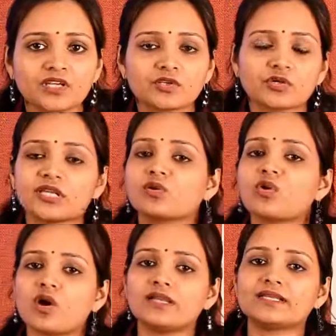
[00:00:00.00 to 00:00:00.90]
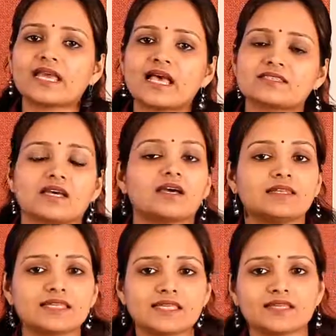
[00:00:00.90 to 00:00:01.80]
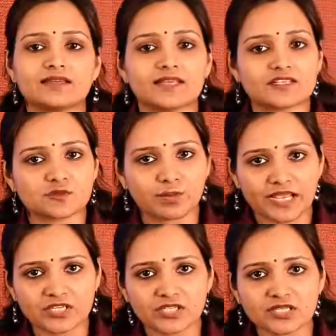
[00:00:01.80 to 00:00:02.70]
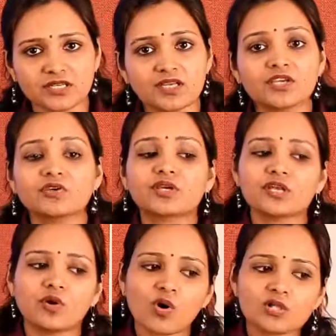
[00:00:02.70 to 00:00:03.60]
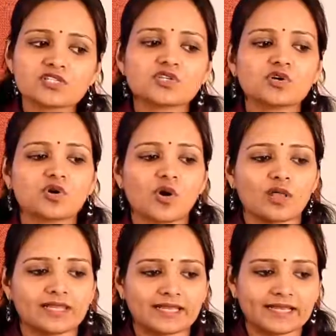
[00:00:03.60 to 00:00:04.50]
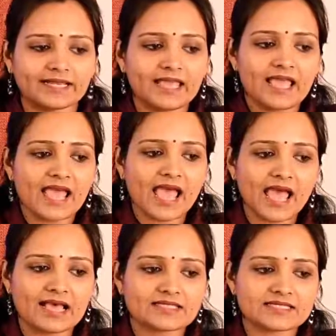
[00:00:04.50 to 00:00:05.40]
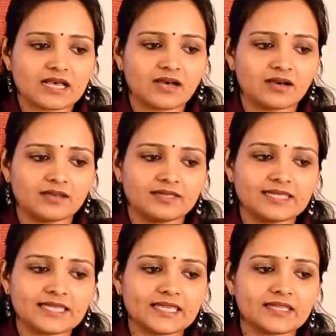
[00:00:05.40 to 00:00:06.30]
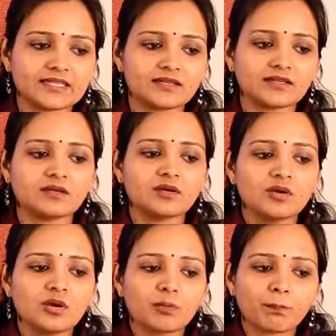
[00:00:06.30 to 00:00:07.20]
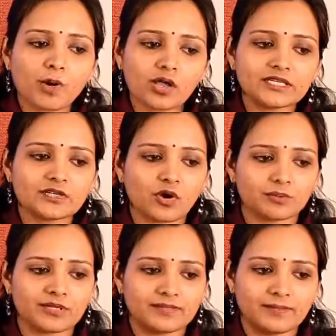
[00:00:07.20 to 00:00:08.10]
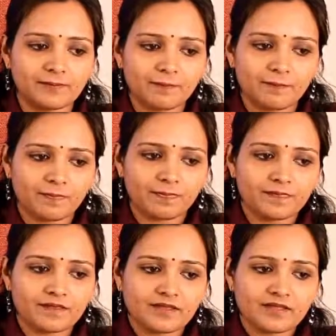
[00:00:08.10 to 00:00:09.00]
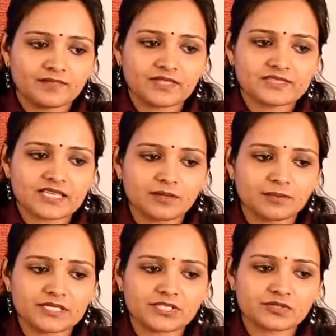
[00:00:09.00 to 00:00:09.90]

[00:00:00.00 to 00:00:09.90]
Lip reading: You can call it as a linear expression. You can also call it as a linear polynomial. This can be